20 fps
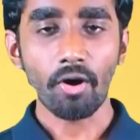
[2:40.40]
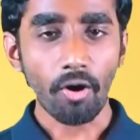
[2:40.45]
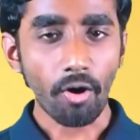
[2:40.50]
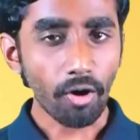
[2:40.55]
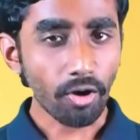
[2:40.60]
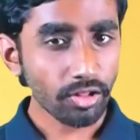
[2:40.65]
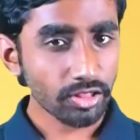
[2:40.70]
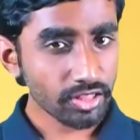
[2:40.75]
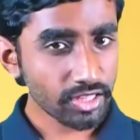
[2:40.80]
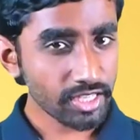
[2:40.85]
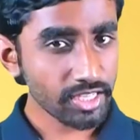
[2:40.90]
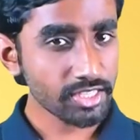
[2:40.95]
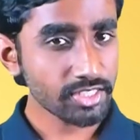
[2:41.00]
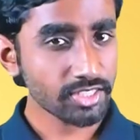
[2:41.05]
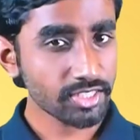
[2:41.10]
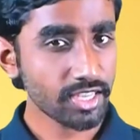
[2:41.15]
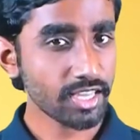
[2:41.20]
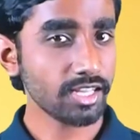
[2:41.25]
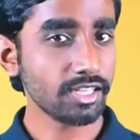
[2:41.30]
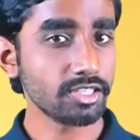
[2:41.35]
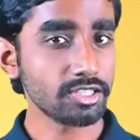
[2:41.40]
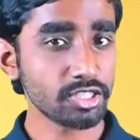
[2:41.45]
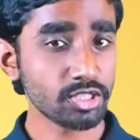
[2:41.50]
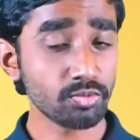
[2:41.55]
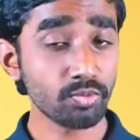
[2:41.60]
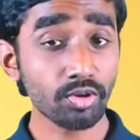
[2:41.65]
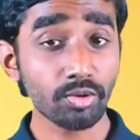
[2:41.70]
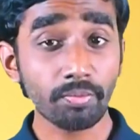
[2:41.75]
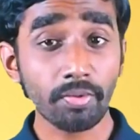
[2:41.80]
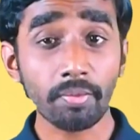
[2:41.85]
All these
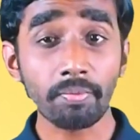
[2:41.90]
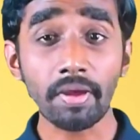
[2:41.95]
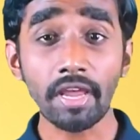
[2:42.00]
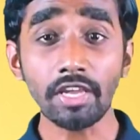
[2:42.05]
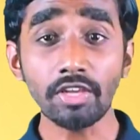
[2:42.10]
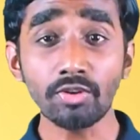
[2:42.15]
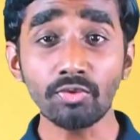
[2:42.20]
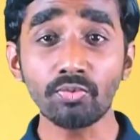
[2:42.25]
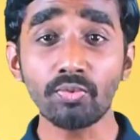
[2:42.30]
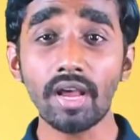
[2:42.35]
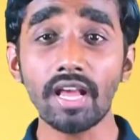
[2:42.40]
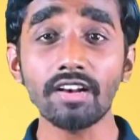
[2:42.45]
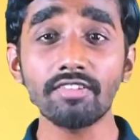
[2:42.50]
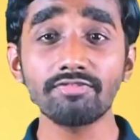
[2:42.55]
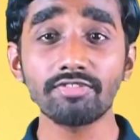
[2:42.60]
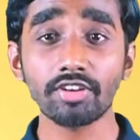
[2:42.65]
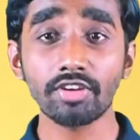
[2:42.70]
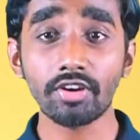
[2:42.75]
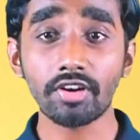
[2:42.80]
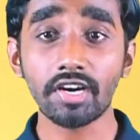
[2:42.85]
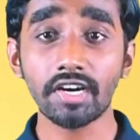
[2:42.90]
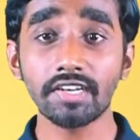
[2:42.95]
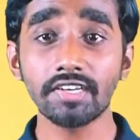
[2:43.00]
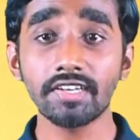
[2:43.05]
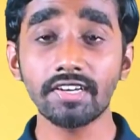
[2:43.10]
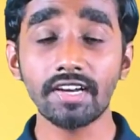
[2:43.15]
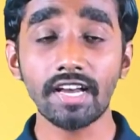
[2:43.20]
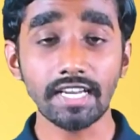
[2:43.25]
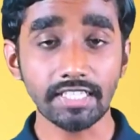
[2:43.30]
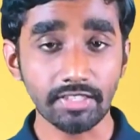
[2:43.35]
skills would prepare you well for your
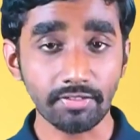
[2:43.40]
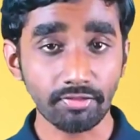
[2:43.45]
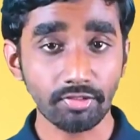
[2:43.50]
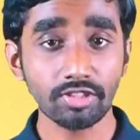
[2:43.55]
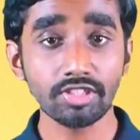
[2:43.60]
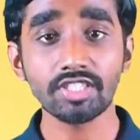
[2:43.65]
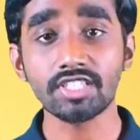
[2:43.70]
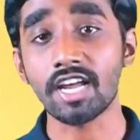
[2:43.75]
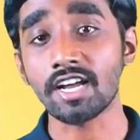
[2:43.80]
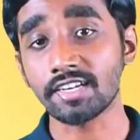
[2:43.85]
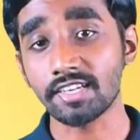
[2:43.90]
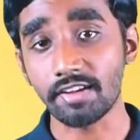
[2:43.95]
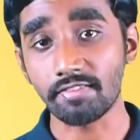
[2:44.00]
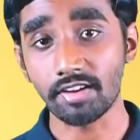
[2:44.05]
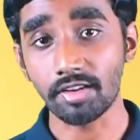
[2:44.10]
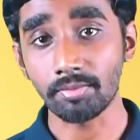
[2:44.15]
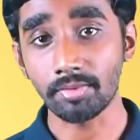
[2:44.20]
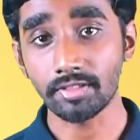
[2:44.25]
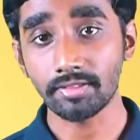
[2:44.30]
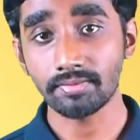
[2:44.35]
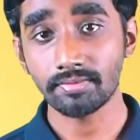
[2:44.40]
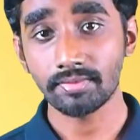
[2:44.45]
career as a full stack developer.